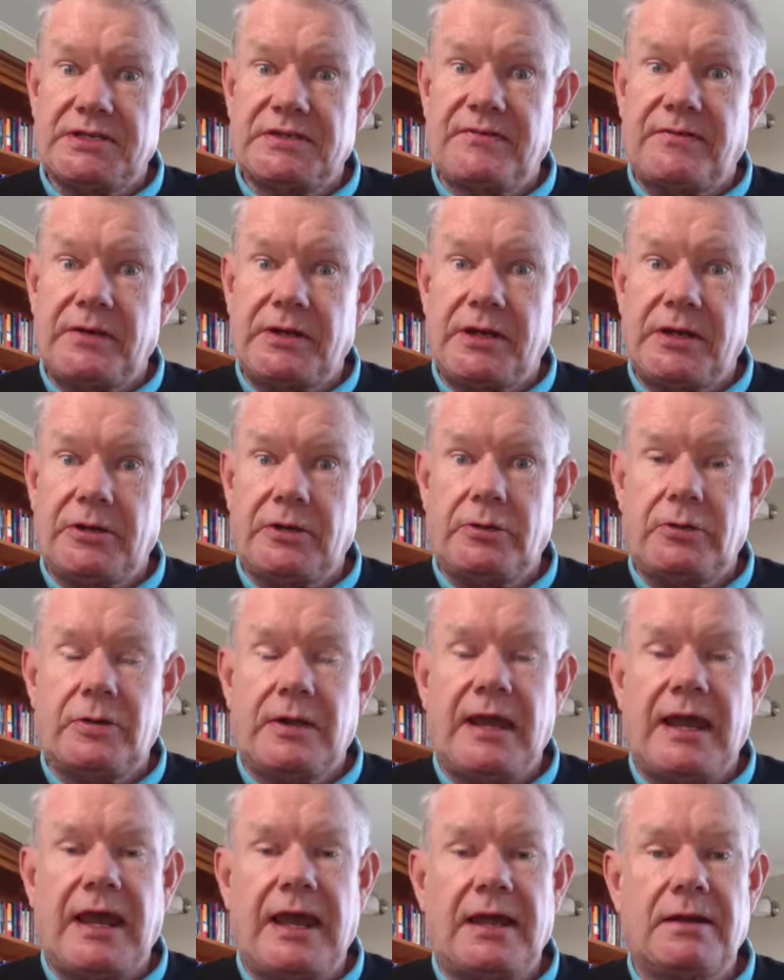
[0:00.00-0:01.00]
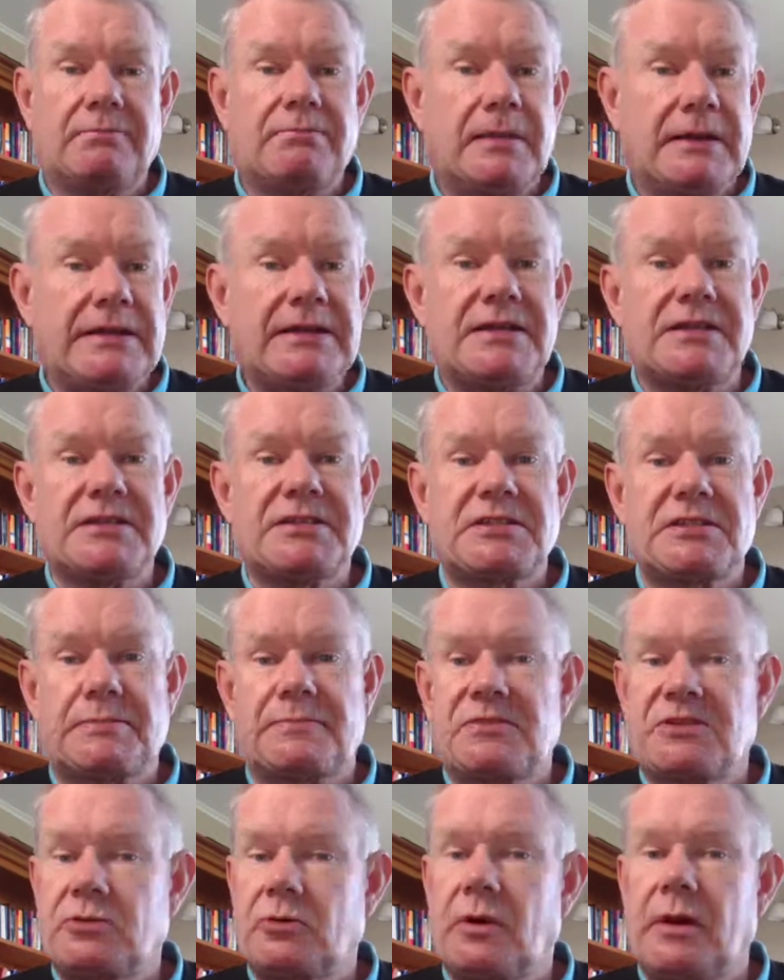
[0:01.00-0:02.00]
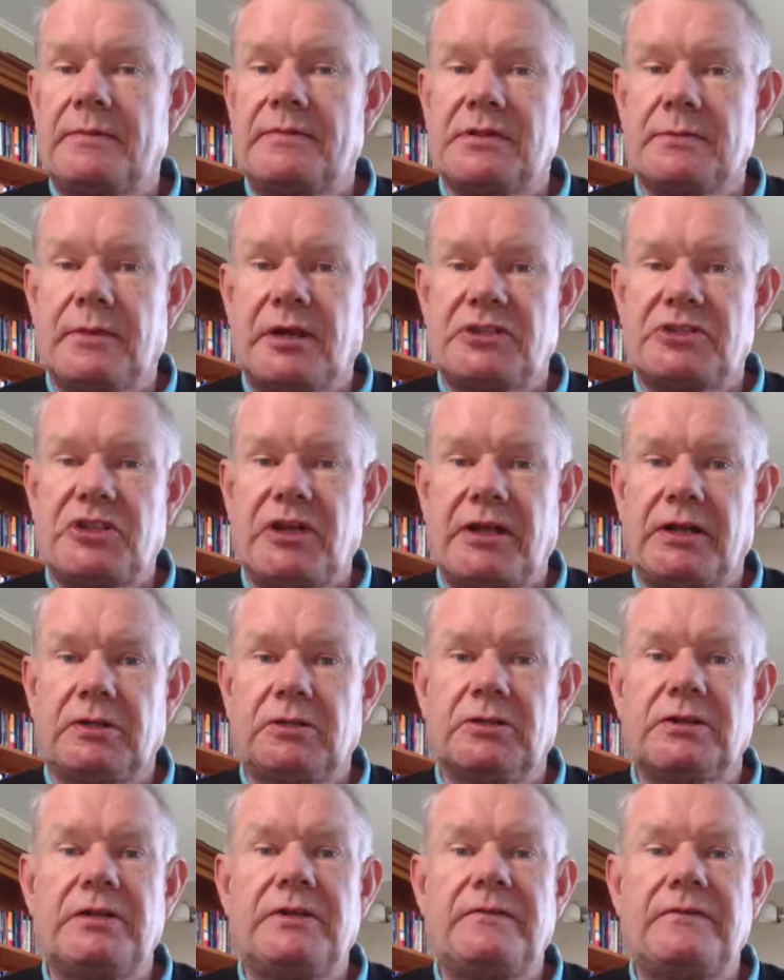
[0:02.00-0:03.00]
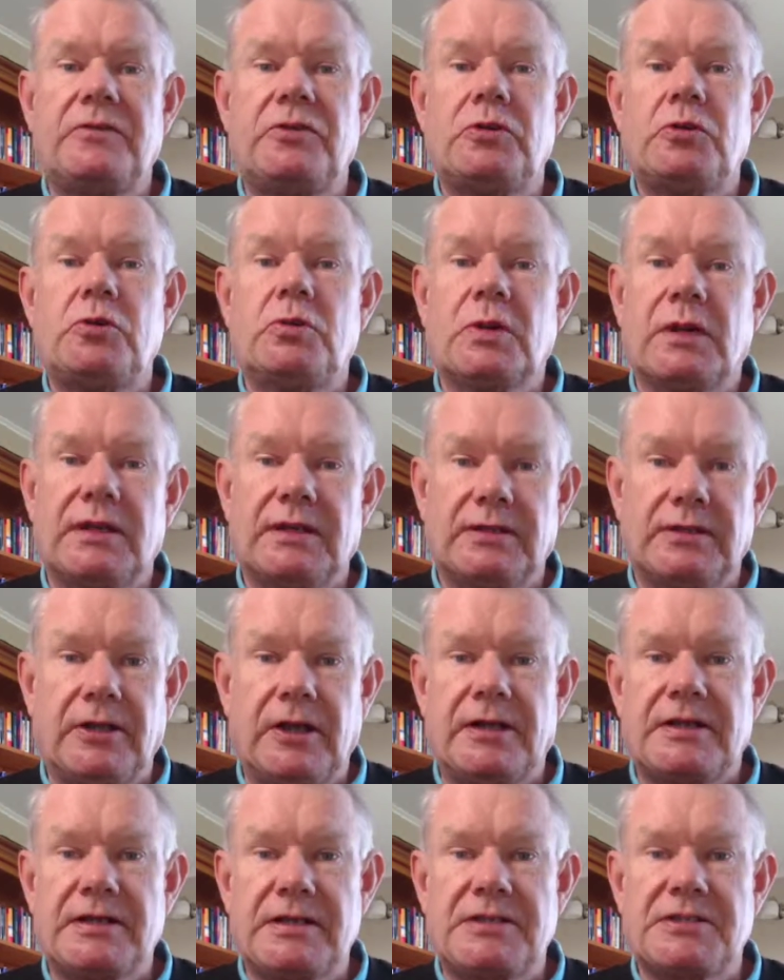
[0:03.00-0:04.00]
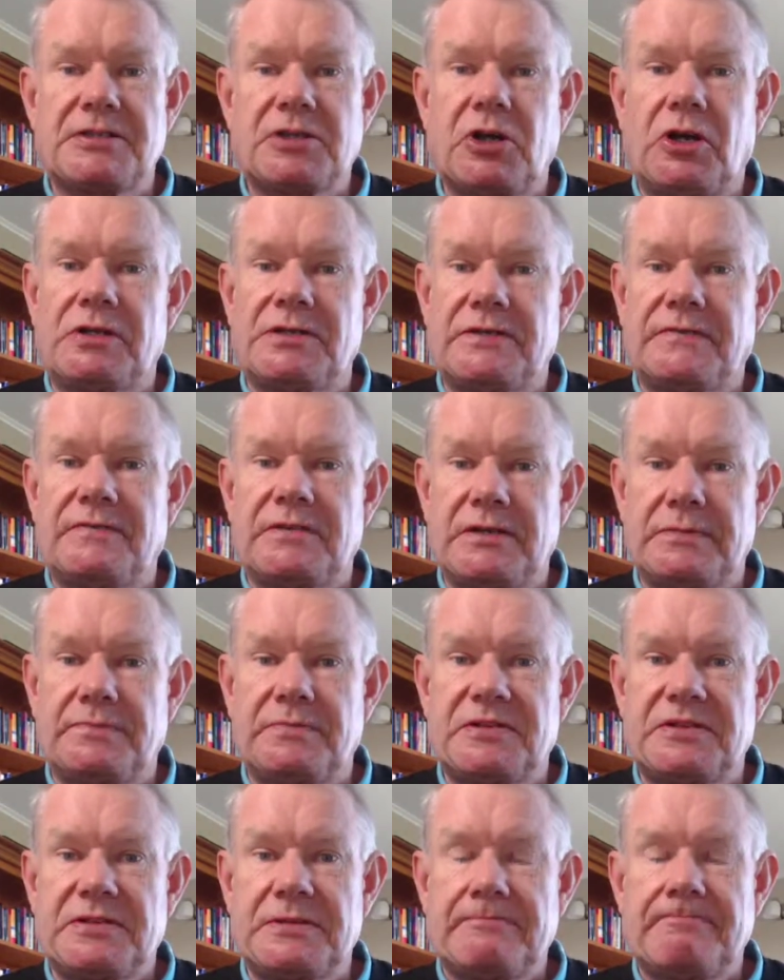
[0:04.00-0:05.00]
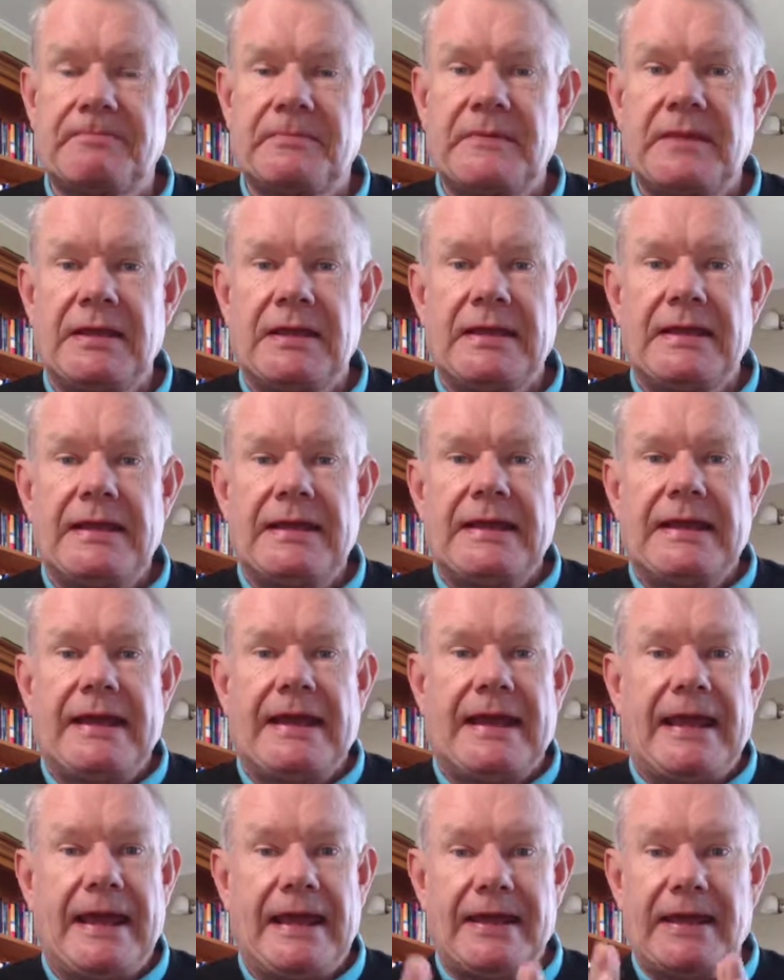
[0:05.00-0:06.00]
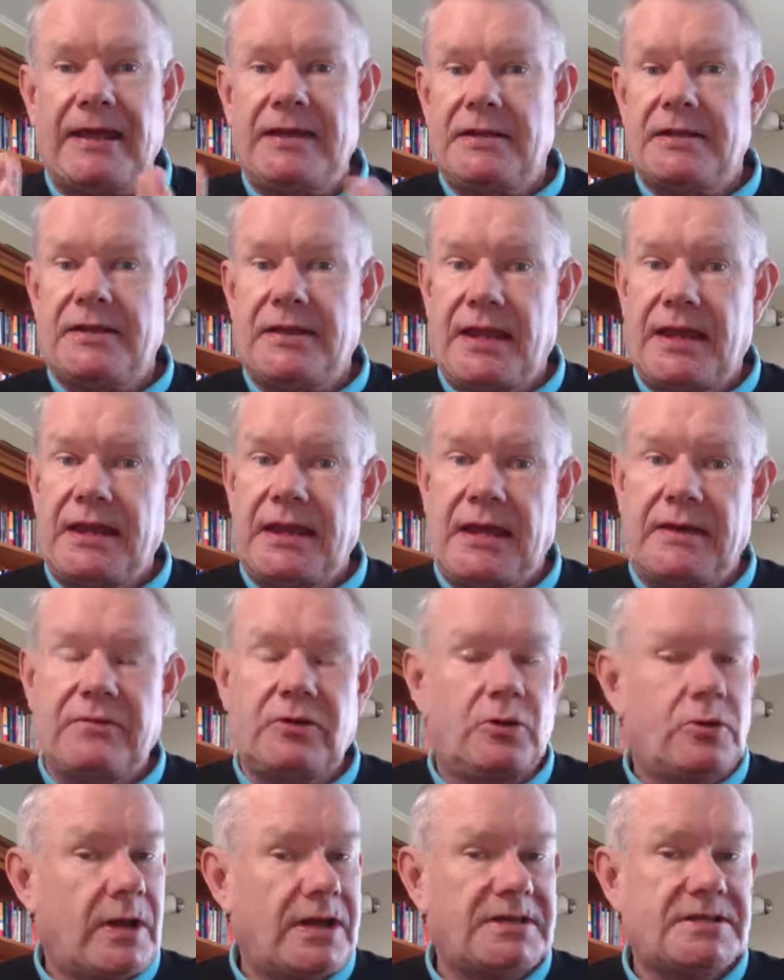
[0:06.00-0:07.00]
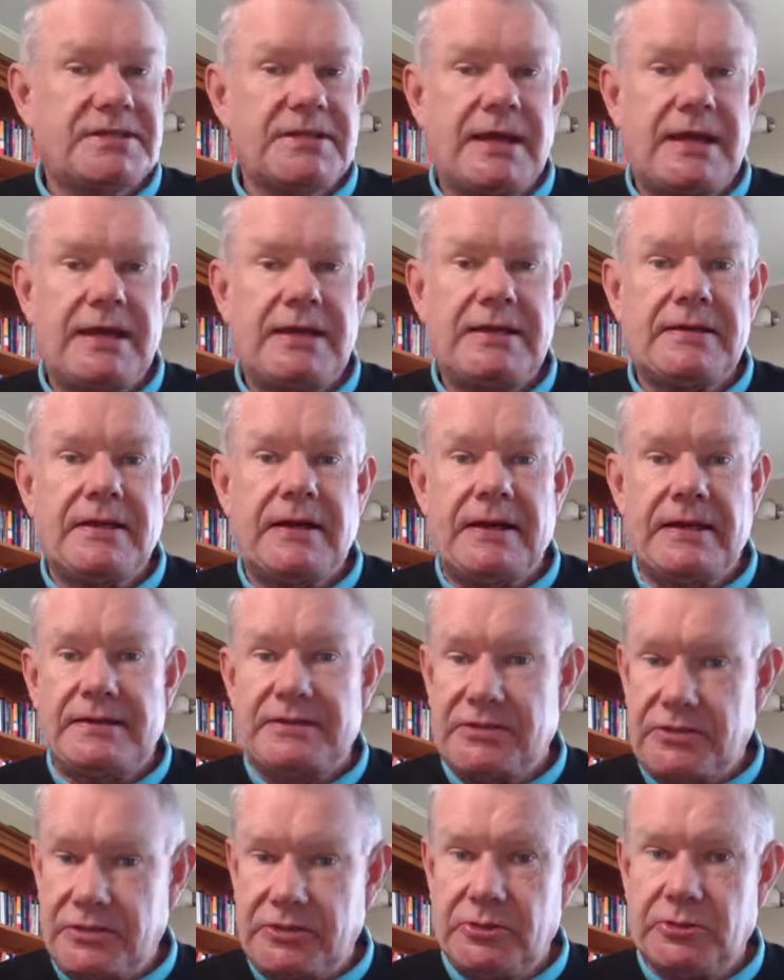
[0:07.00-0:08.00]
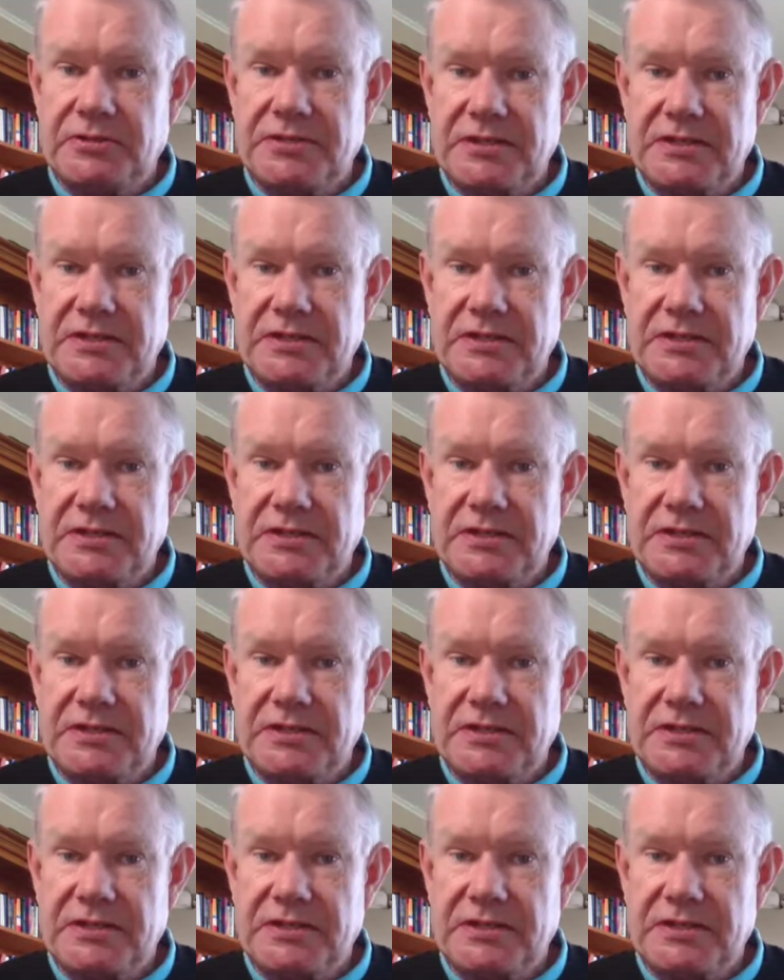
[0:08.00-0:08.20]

this video, and please subscribe to my channel if you like these kinds of tips. And other than that, have a great day to your